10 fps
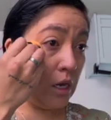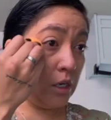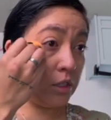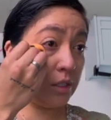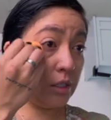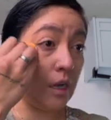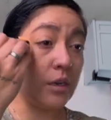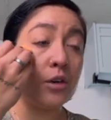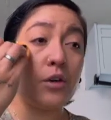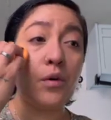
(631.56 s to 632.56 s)
She's not
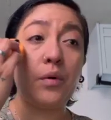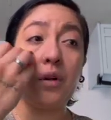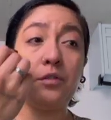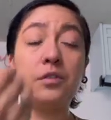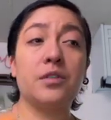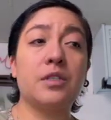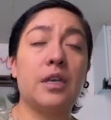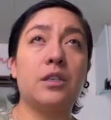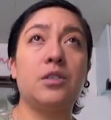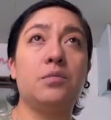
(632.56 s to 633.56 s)
gonna know what it feels
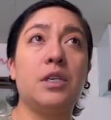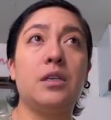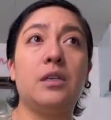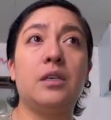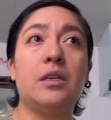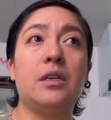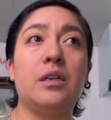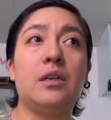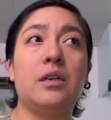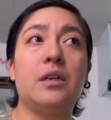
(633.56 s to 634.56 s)
like to be
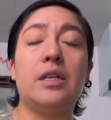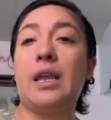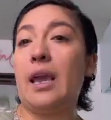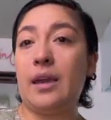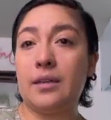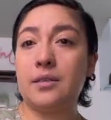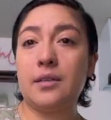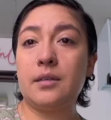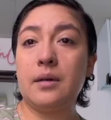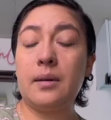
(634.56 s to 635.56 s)
an aunt,
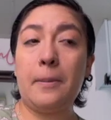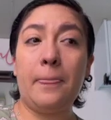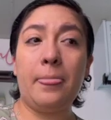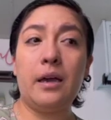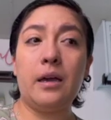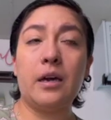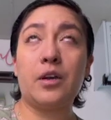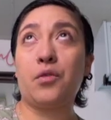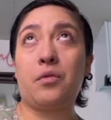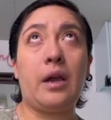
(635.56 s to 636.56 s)
a
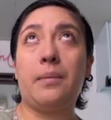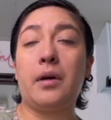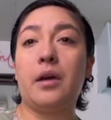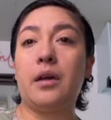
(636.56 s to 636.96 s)
grandma.